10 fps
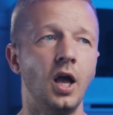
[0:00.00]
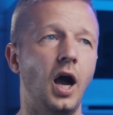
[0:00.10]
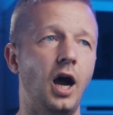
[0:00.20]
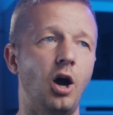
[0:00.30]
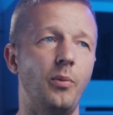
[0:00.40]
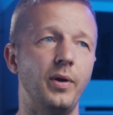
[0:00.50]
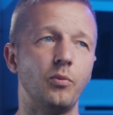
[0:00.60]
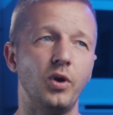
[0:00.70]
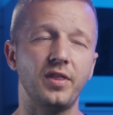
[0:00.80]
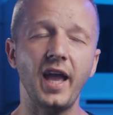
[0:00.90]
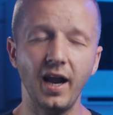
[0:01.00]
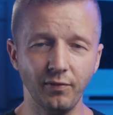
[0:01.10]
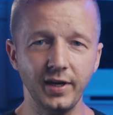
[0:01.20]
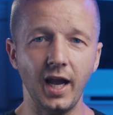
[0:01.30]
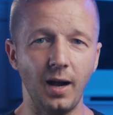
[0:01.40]
Um, with
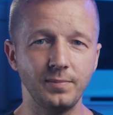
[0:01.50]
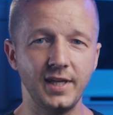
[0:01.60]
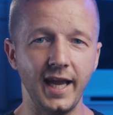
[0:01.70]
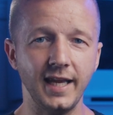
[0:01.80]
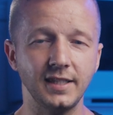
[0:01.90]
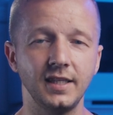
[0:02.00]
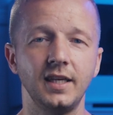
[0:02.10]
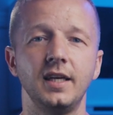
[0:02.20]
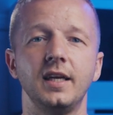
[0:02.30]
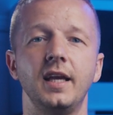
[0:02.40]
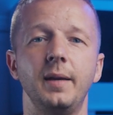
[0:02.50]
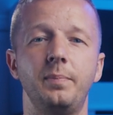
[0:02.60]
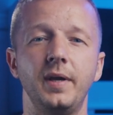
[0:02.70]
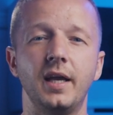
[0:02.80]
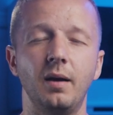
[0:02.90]
every update, it
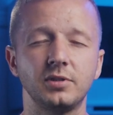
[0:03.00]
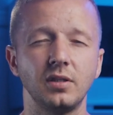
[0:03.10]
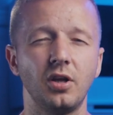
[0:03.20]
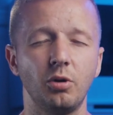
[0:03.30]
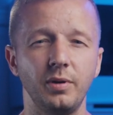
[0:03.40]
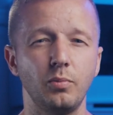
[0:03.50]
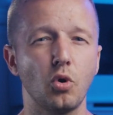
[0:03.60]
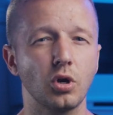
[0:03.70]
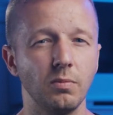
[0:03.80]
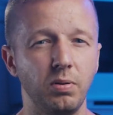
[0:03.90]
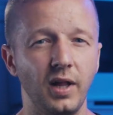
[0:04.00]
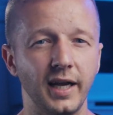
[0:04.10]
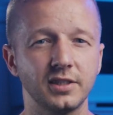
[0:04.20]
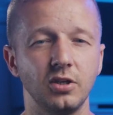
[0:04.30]
becomes a little bit more complex.